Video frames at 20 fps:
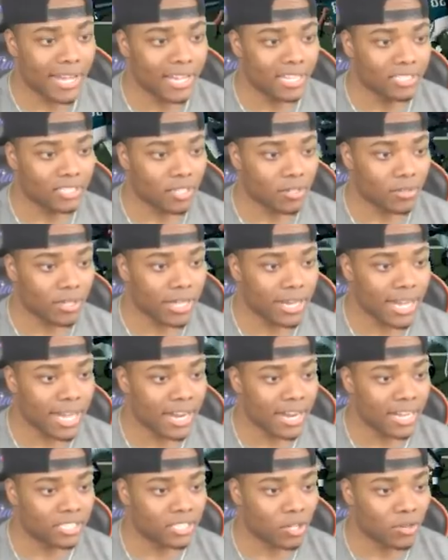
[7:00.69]
that end zone. Get in
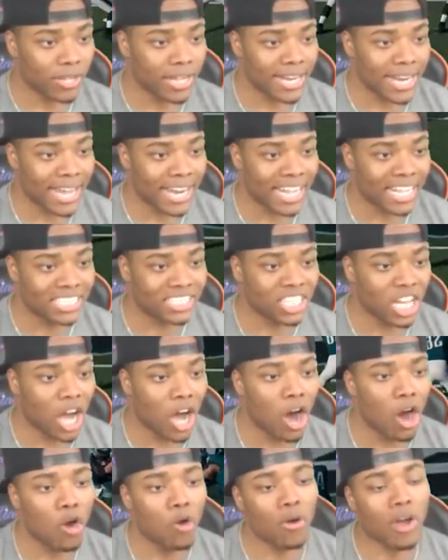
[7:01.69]
that end zone. Get in that end
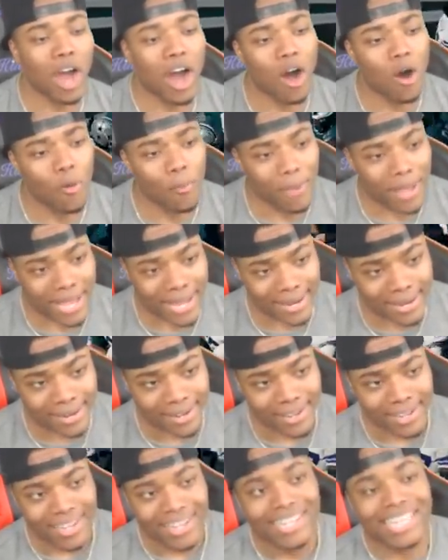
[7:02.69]
zone. Coleman.
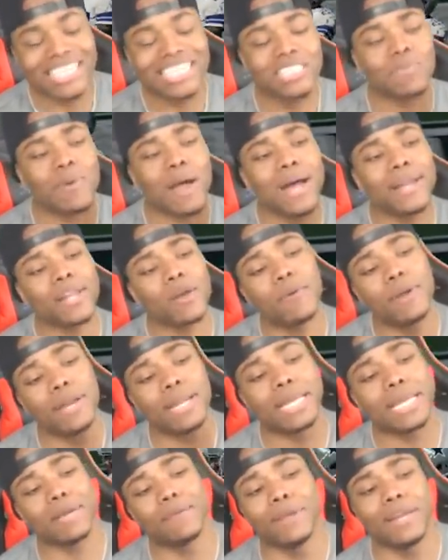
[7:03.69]
This is why I don't want
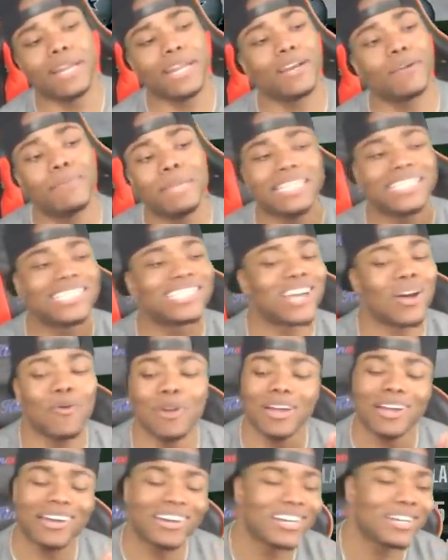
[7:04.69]
to get rid of him. He's so
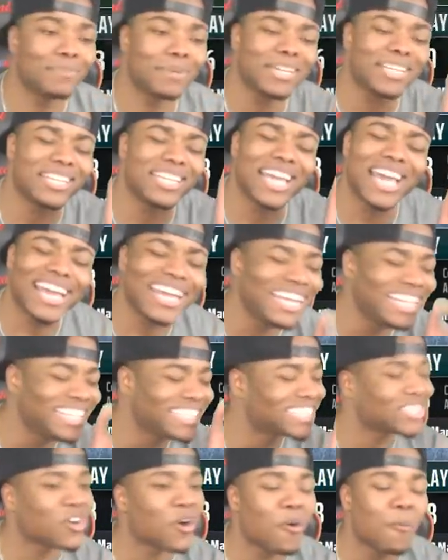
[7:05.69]
good, but yet
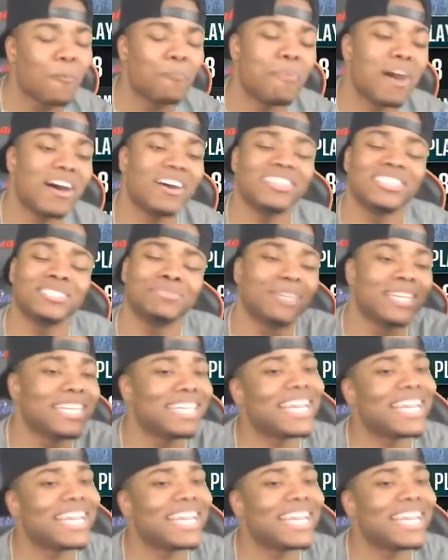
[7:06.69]
he's so buns, but